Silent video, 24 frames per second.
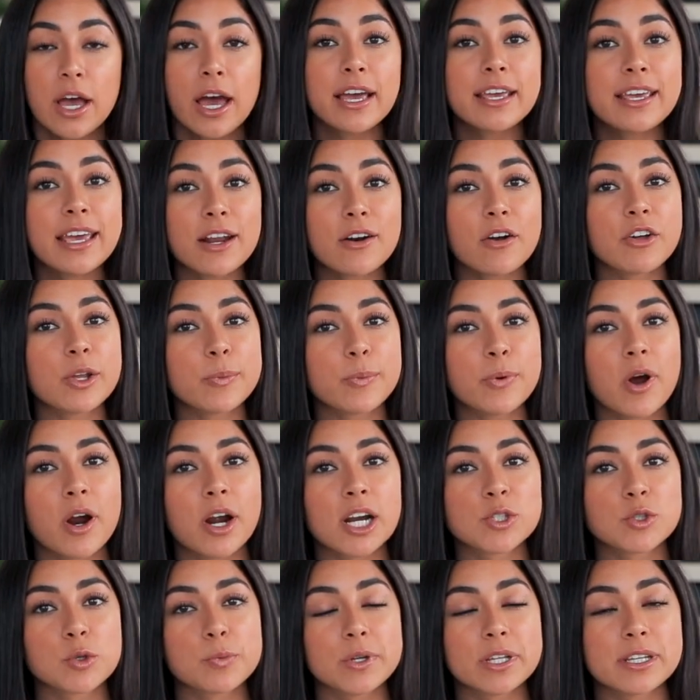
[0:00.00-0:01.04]
Again, all the
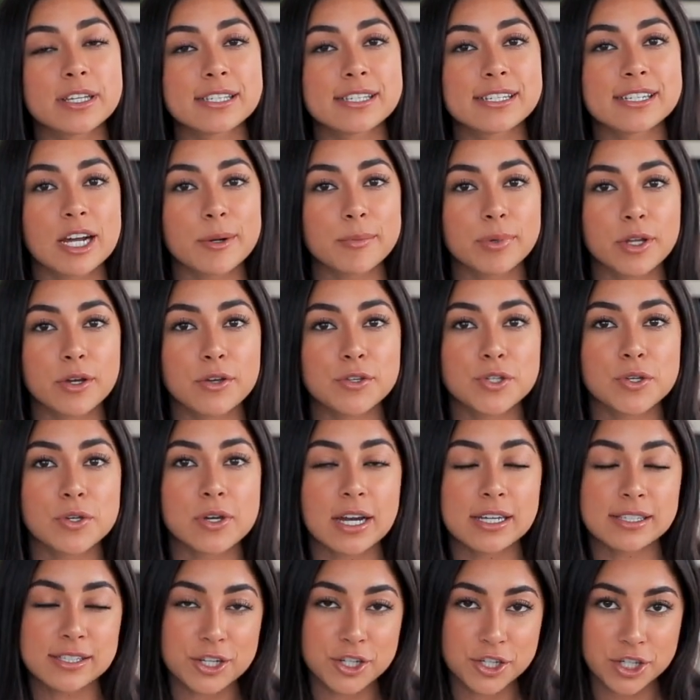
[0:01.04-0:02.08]
products will be listed down below so you
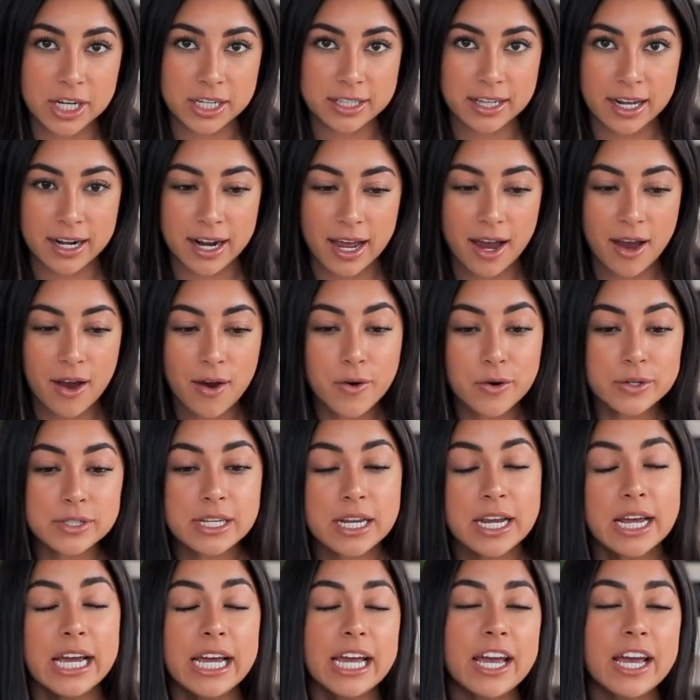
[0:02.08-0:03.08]
guys can check that out.